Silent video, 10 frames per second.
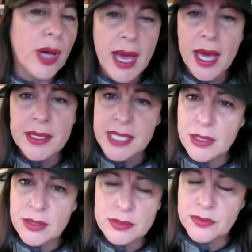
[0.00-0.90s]
out of
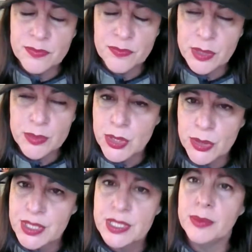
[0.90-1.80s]
town film
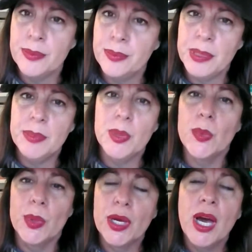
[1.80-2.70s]
tourism, people
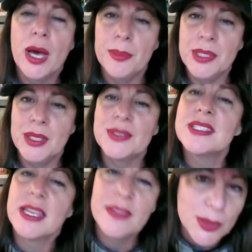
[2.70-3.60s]
will come, and
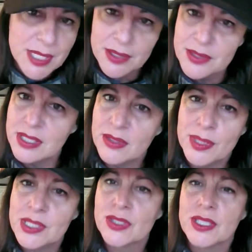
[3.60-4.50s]
stay in the hotels, eat in the
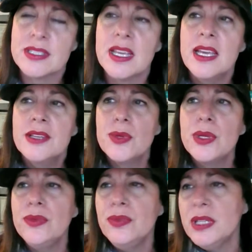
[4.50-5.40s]
restaurants. So I
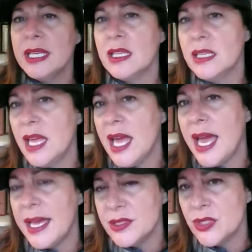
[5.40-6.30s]
don't feel like it
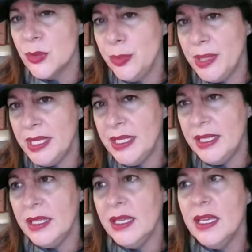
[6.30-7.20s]
has to be